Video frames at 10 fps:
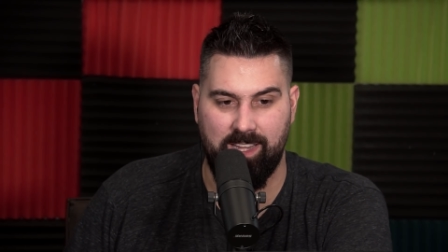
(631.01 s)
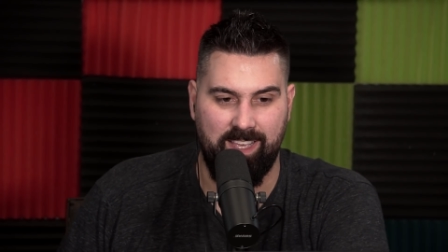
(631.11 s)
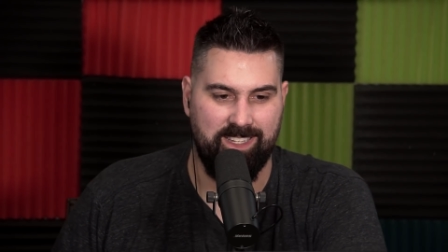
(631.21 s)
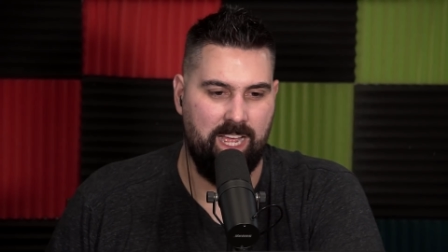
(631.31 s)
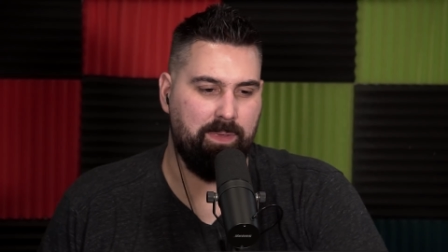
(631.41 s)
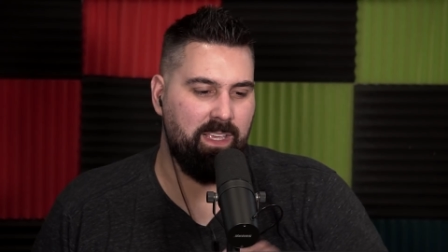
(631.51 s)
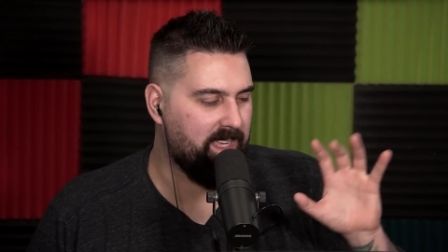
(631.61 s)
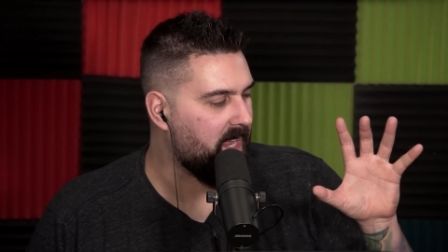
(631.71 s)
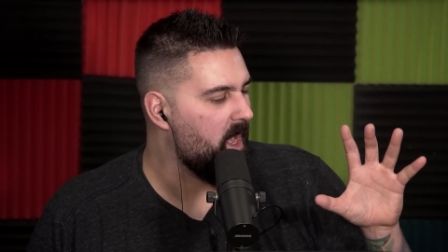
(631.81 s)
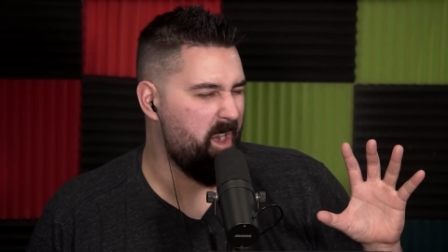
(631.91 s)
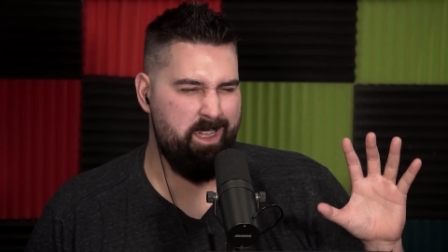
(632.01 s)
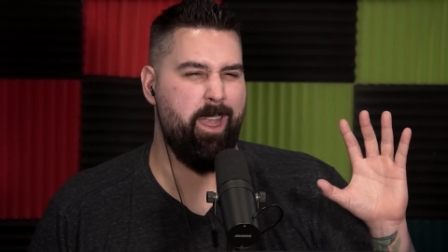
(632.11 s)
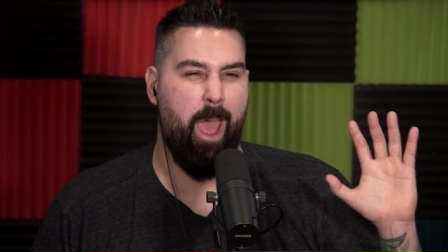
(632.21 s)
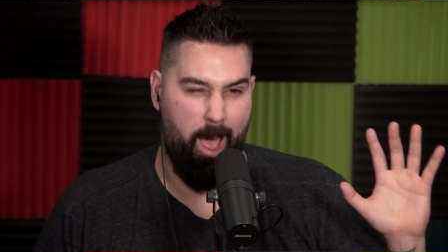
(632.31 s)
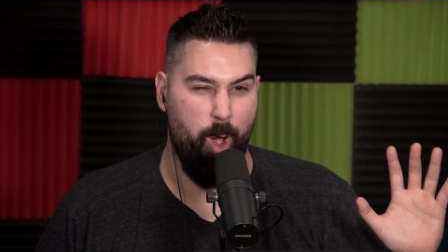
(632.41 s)
And Tom King's like,
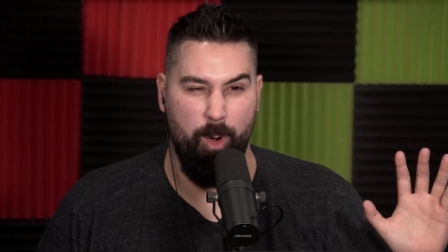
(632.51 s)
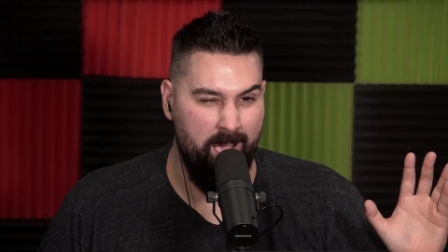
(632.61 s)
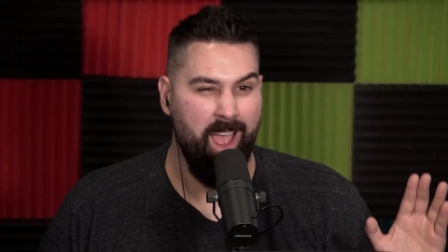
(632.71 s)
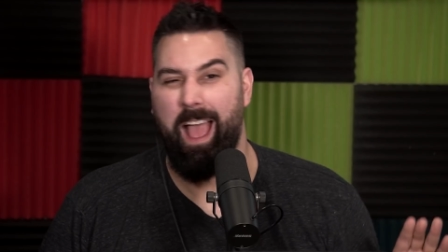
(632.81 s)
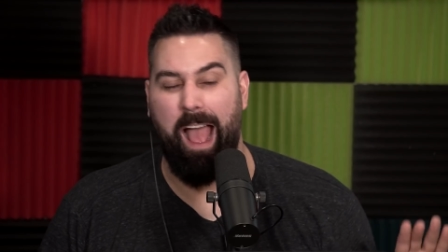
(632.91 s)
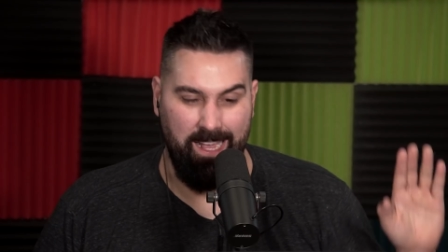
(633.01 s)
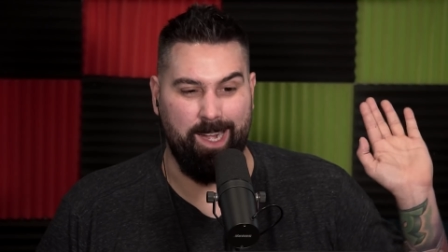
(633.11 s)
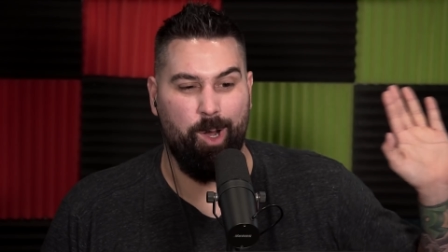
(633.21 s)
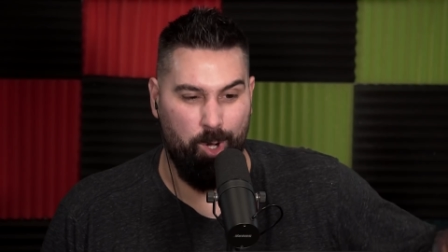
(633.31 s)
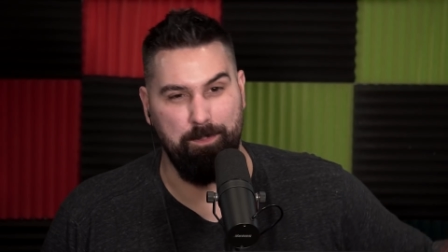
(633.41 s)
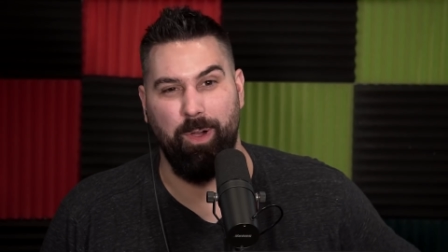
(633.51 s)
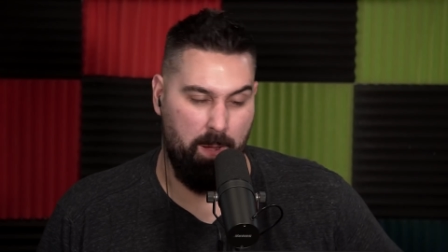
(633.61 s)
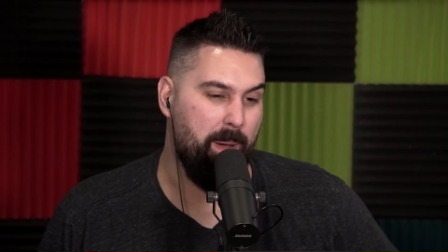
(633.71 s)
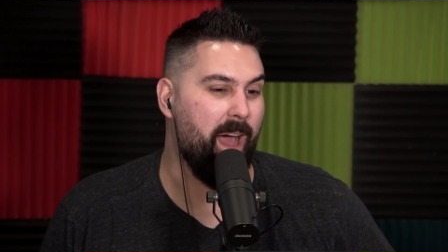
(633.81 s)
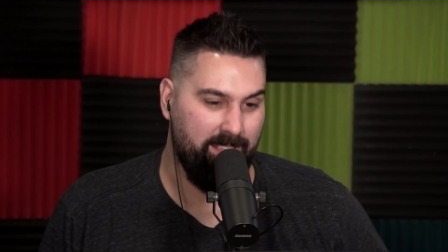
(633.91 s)
no, I got a whole
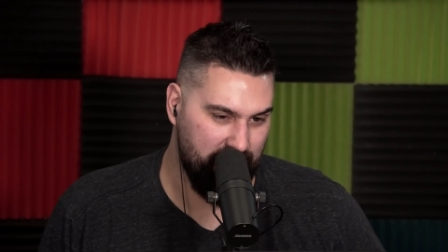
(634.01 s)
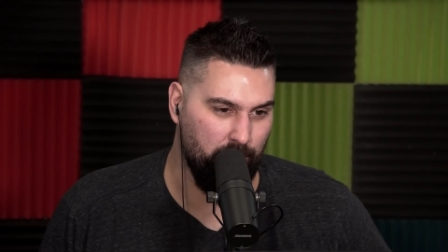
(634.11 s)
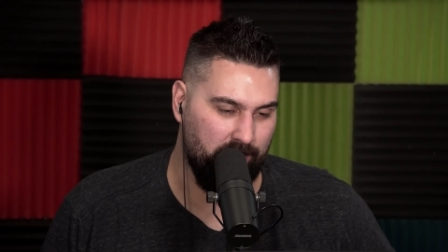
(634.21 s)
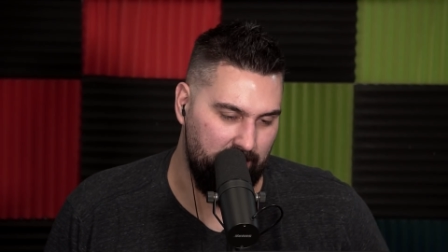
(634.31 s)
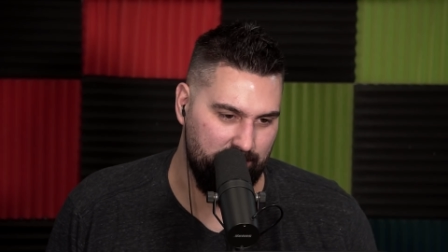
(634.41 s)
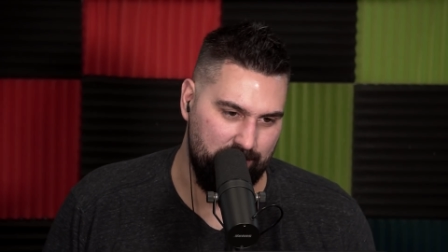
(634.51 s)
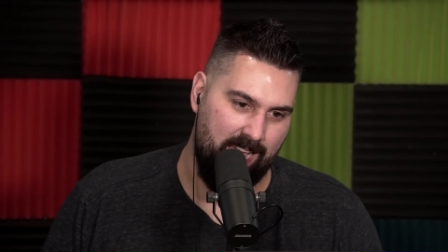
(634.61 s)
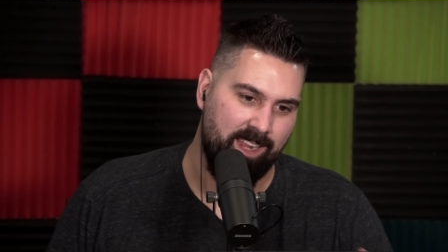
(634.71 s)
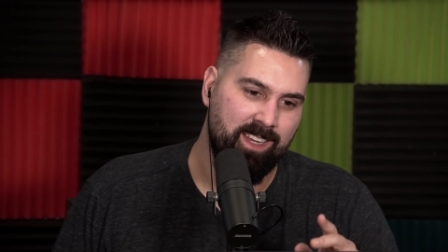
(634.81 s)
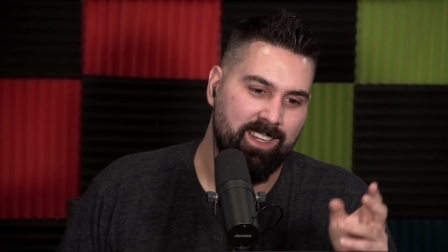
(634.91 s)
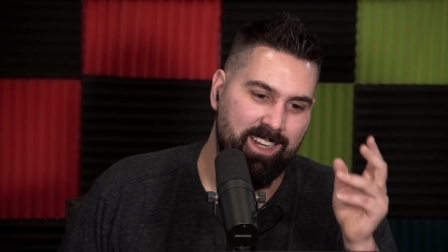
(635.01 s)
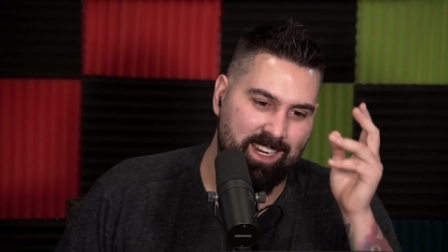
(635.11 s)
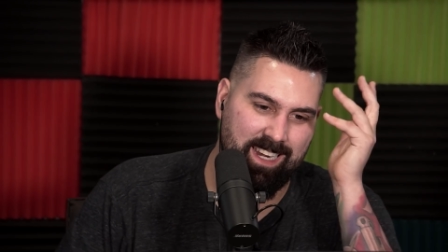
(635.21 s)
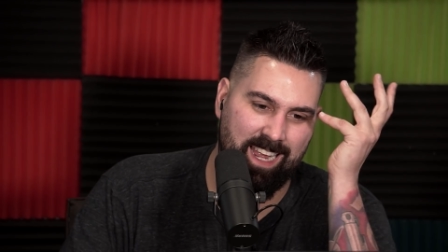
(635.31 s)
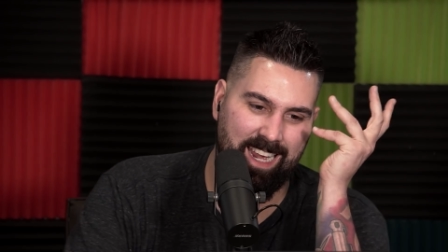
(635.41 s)
book about it, so we're gonna do that.
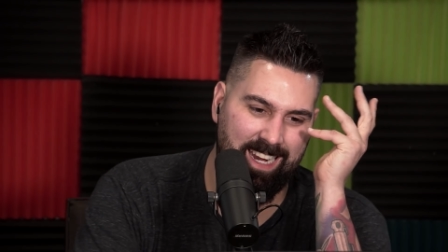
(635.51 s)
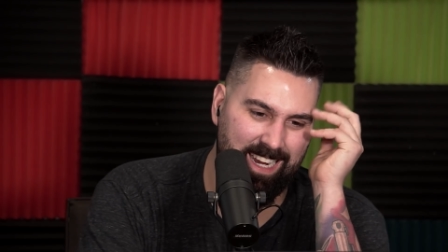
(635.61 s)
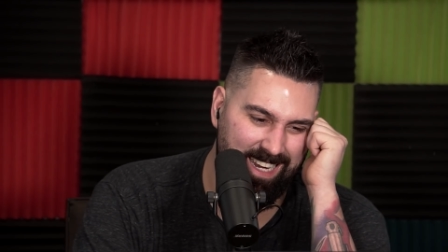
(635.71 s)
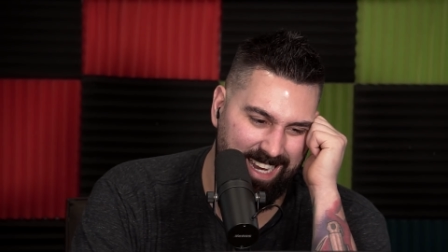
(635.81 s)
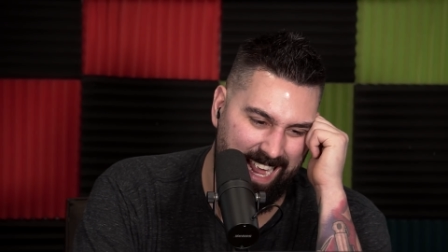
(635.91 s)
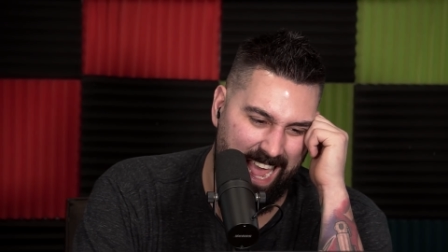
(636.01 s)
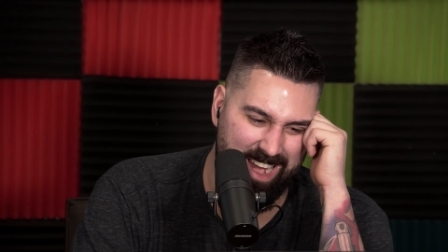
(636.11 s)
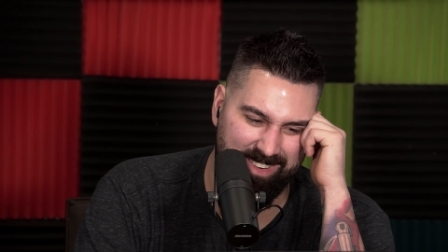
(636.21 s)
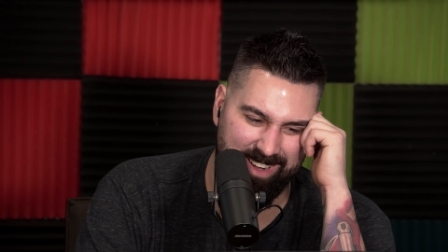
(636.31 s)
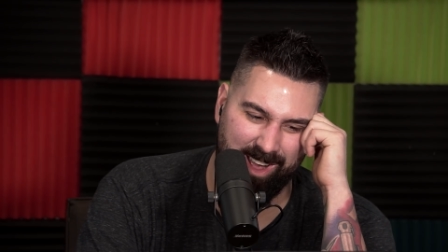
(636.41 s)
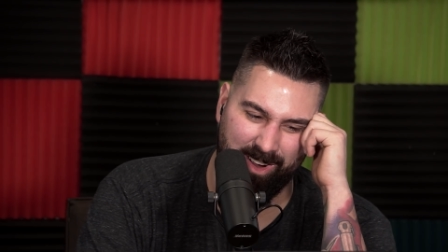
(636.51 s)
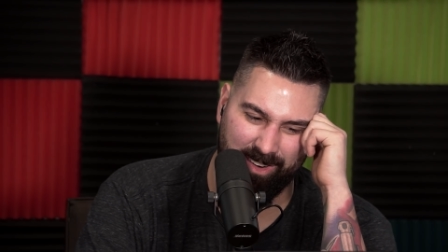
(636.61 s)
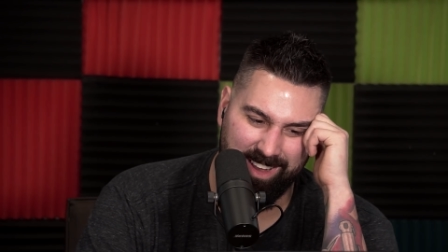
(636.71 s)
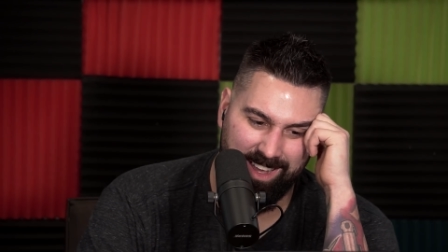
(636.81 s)
Yeah, I don't know.